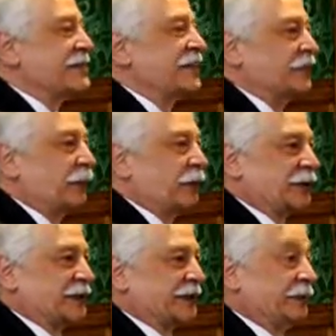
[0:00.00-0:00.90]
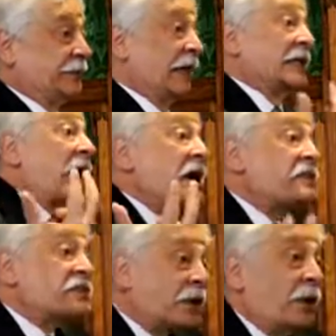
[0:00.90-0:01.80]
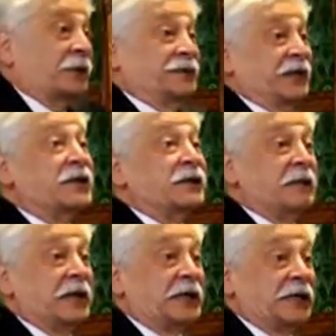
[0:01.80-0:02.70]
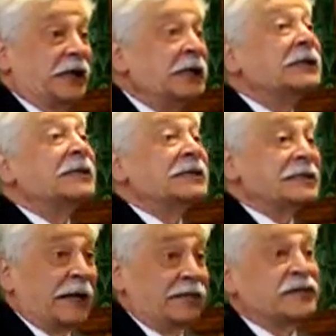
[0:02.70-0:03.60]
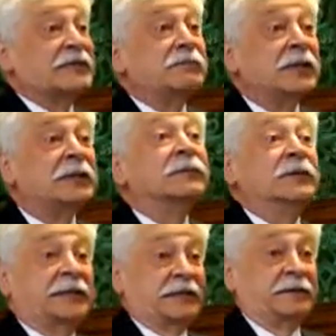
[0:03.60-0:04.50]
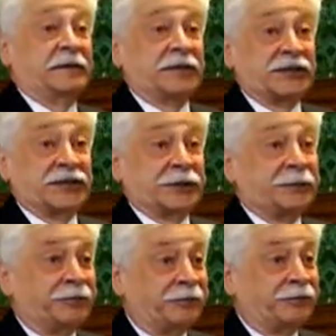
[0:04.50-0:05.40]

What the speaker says: this person, and I thought in the beginning that was a minimal definition.